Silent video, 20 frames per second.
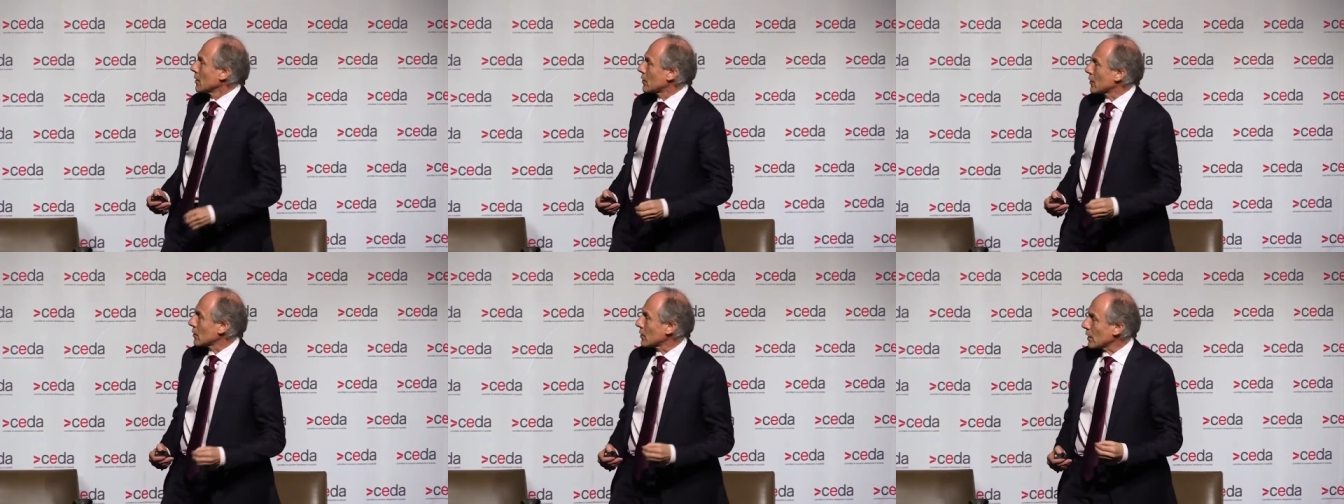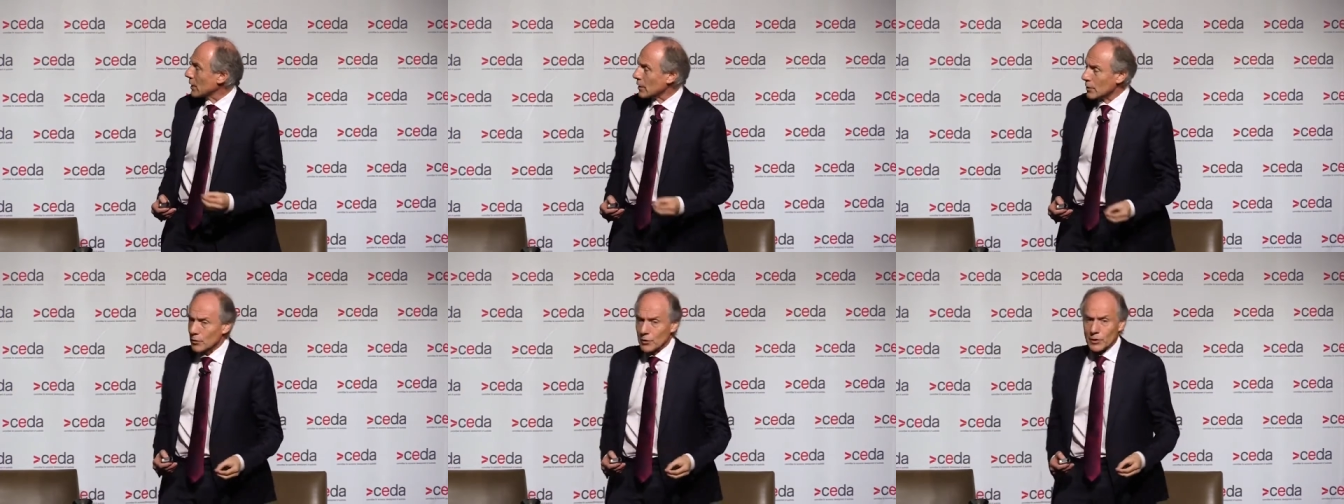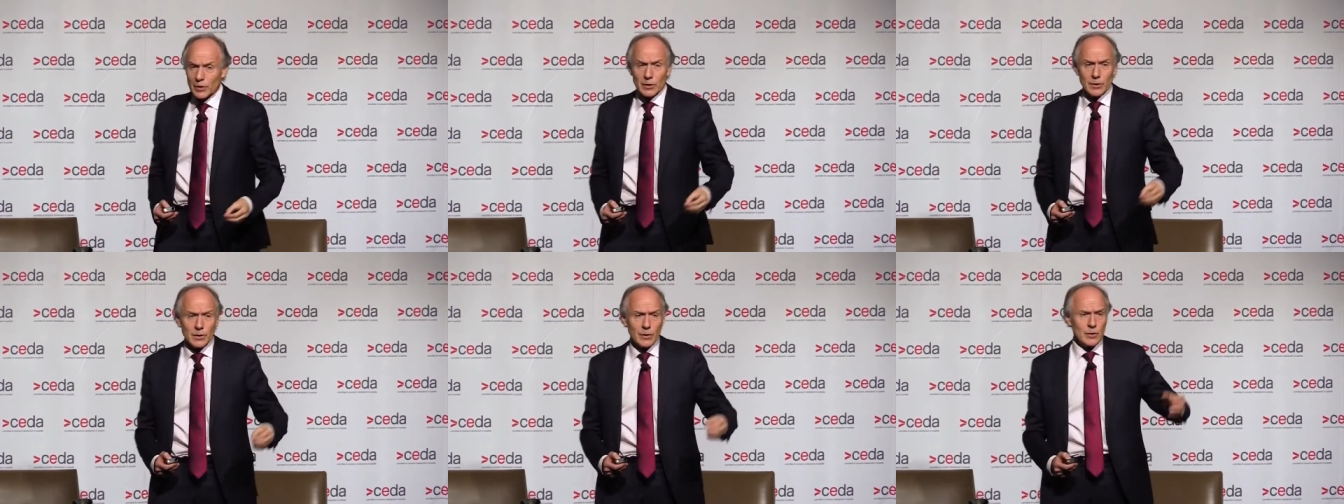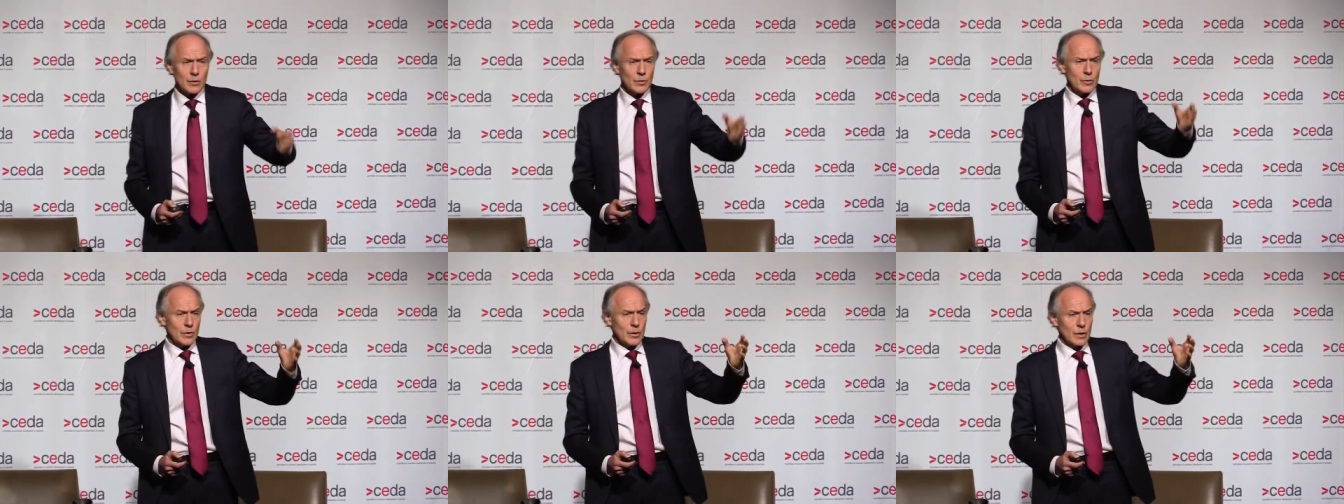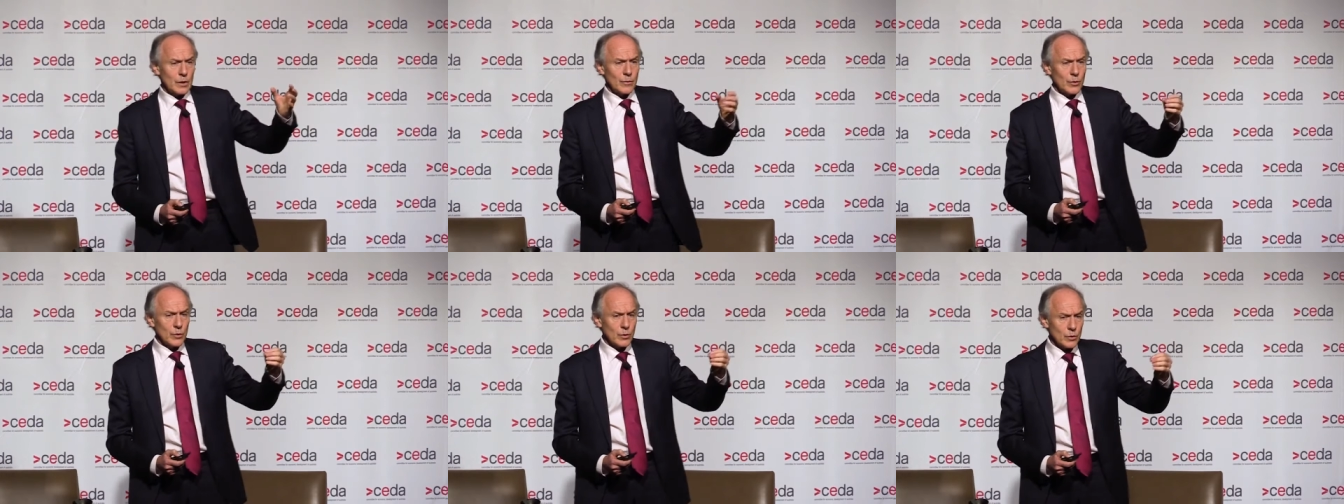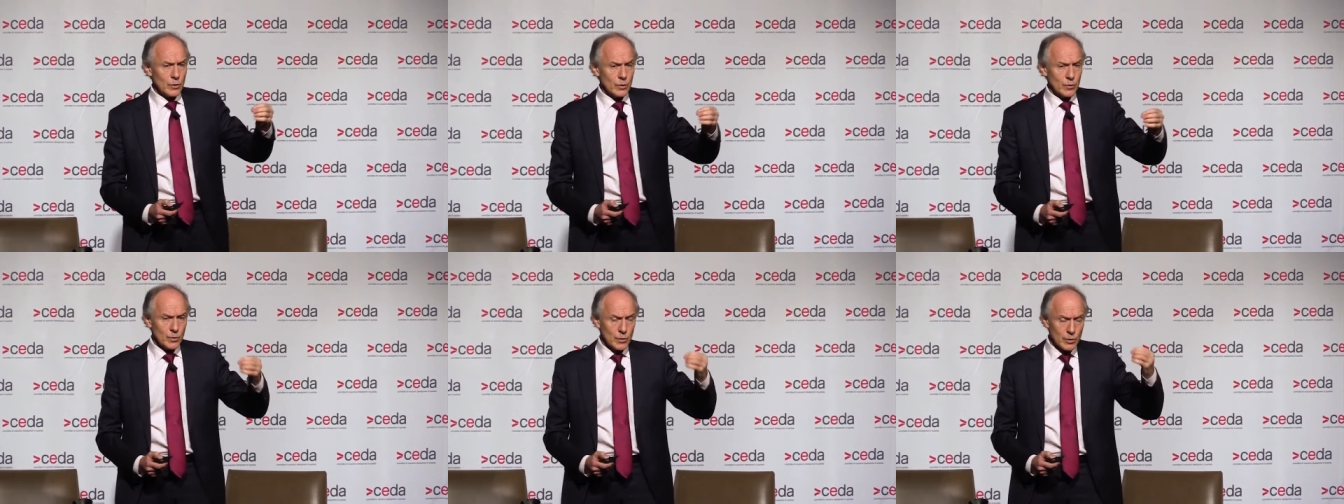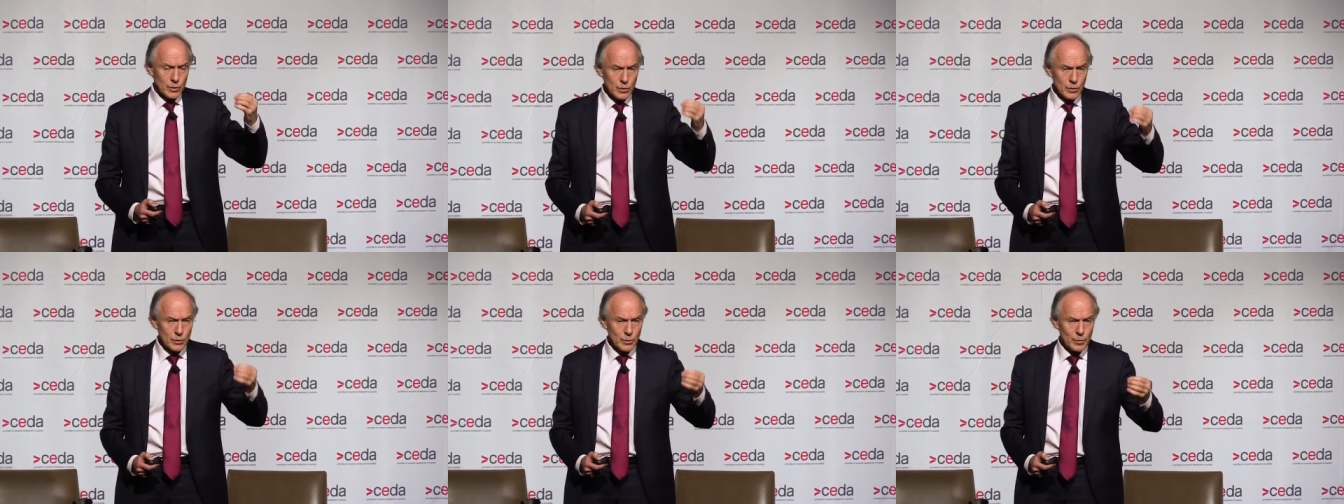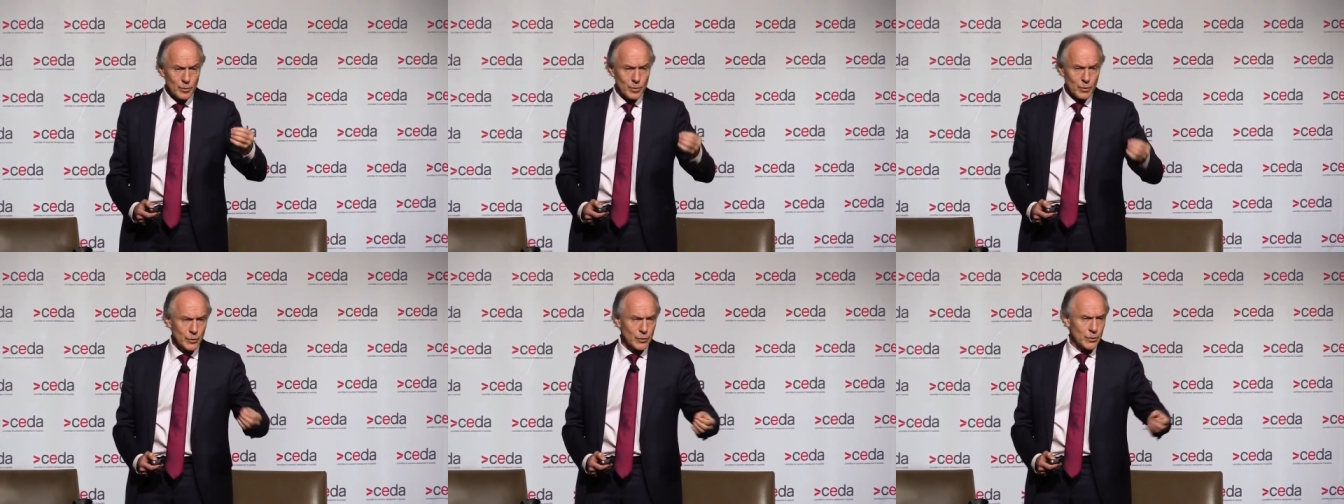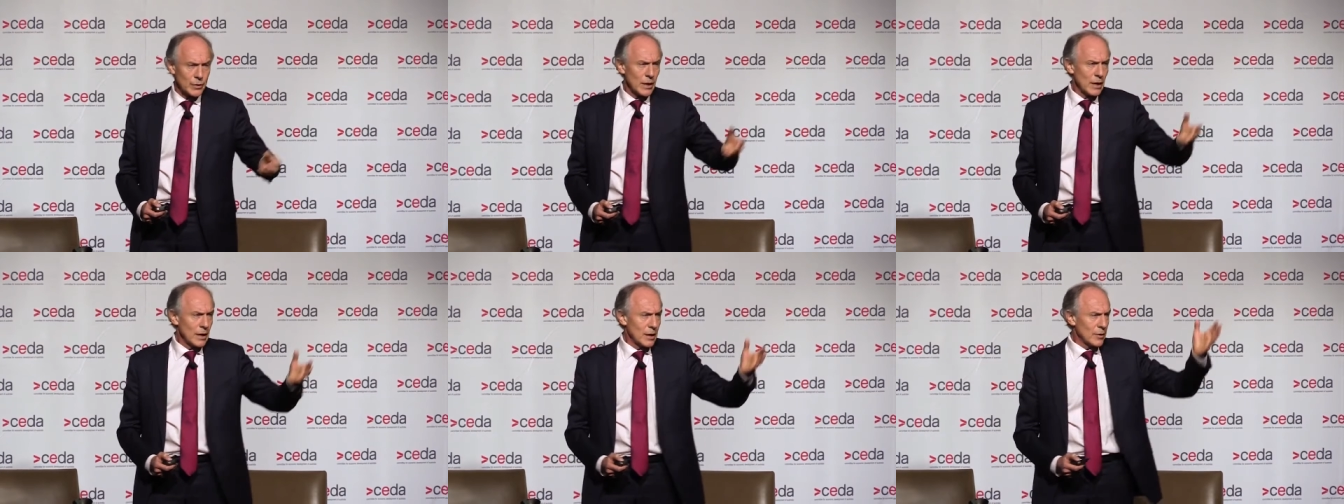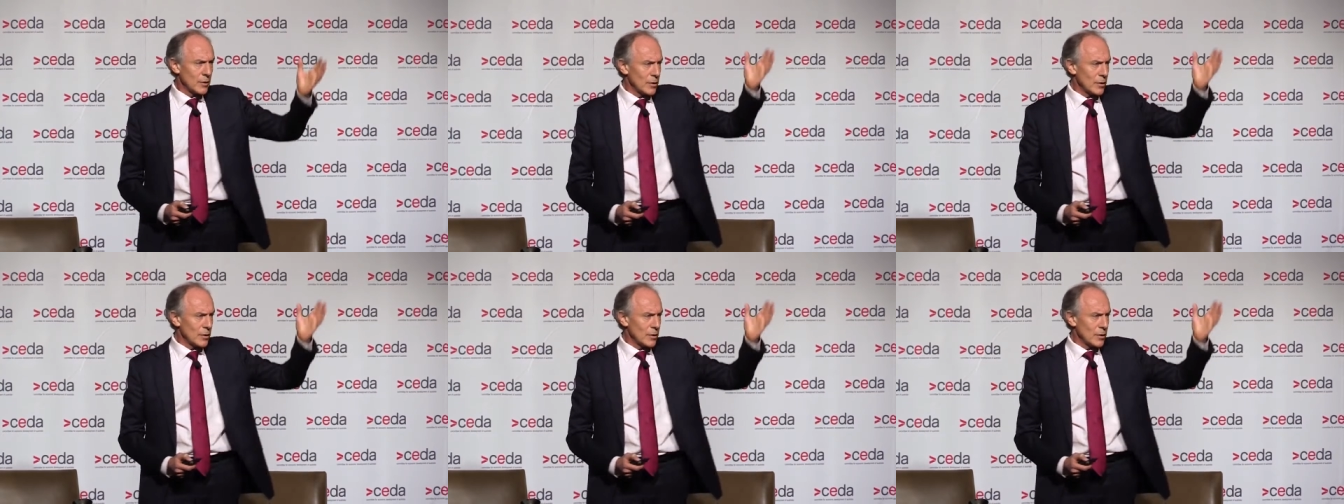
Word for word: The second thing is, if you look at the renewables,